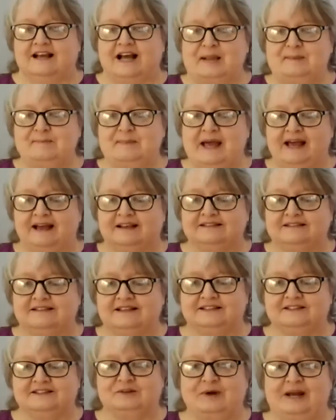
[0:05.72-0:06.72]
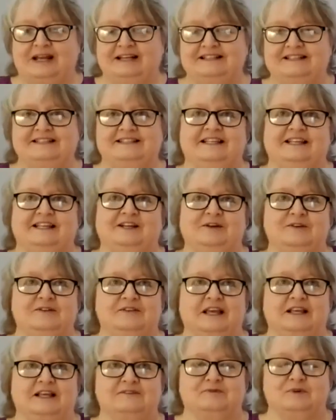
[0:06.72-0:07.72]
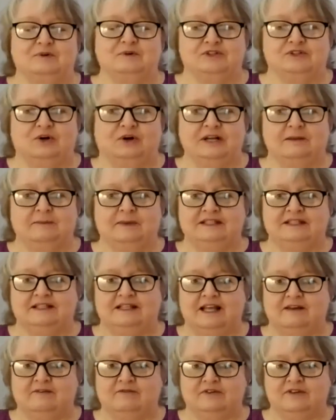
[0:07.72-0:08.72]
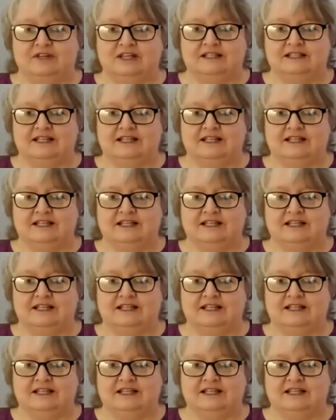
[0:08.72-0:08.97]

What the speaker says: Hi, Max. It's great to see you. Thanks for joining me today for the